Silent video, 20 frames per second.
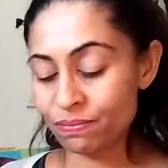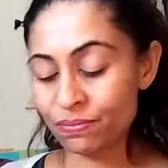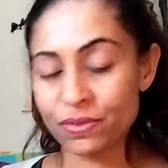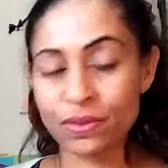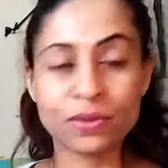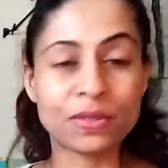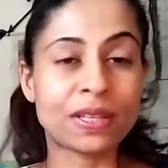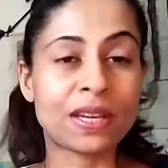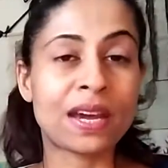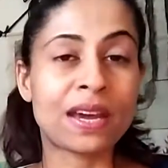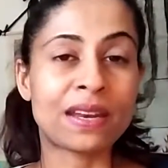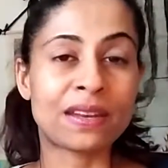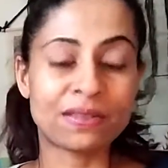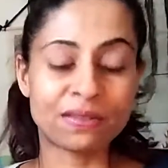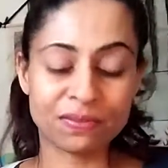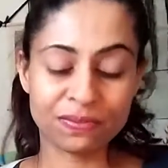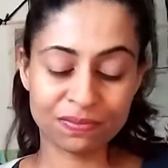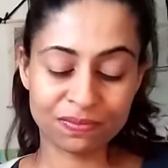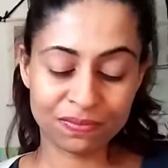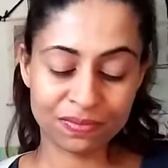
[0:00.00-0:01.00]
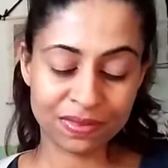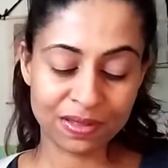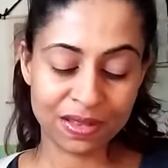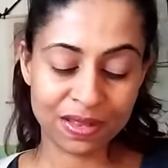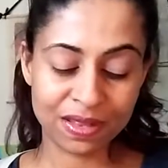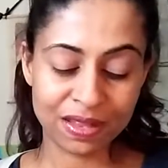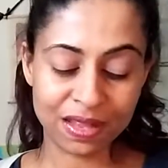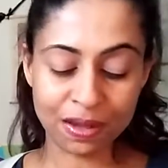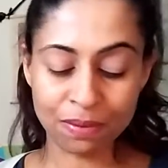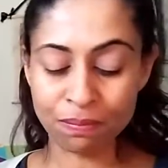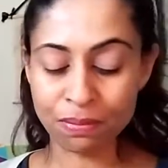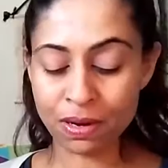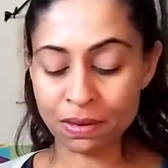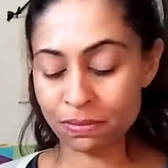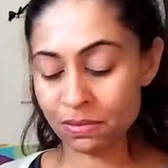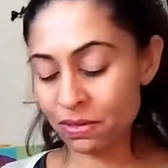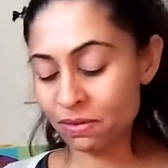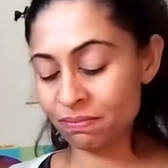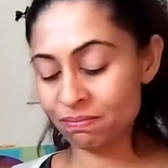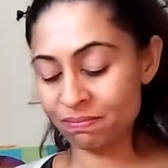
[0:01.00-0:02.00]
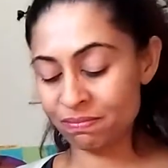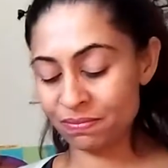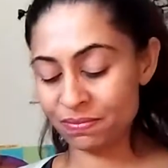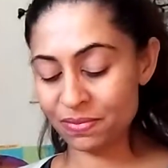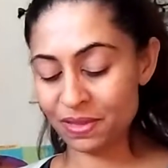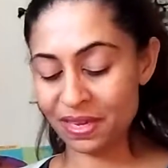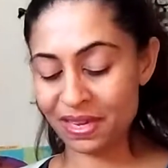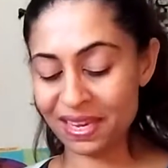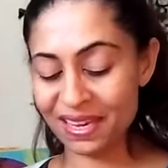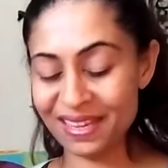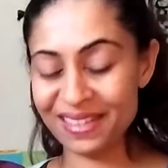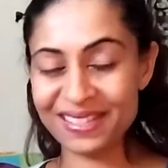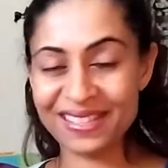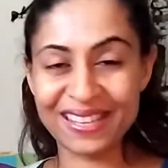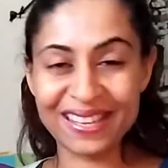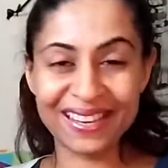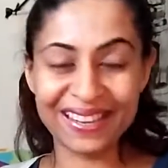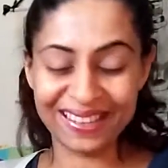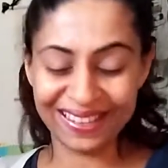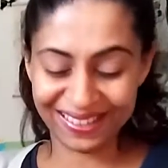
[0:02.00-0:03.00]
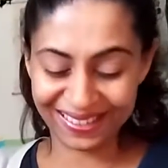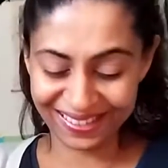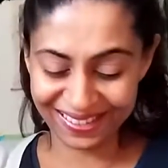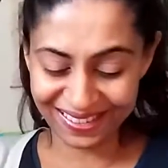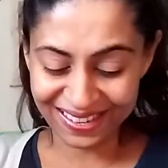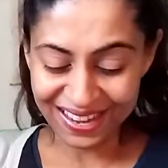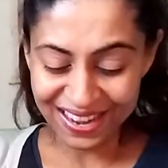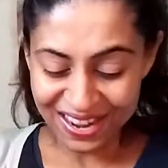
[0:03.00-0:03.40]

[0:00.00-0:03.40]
It's kind of a bummer, like I said,